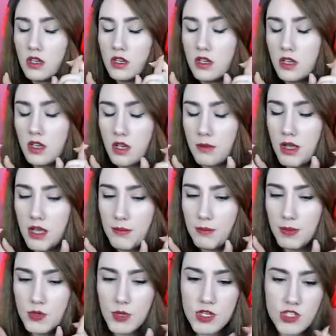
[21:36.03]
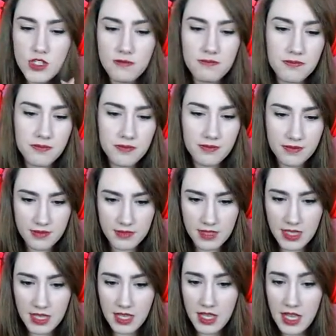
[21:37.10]
Come on, persuasion.
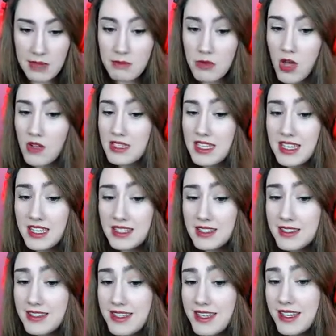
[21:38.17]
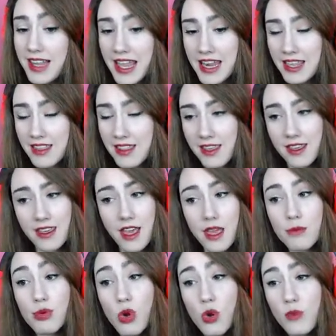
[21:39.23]
I'm not here to steal anything, I
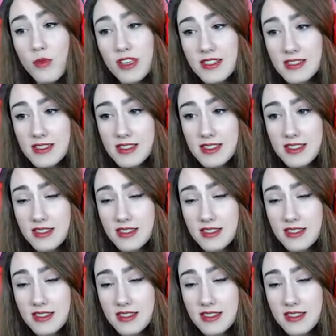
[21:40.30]
promise.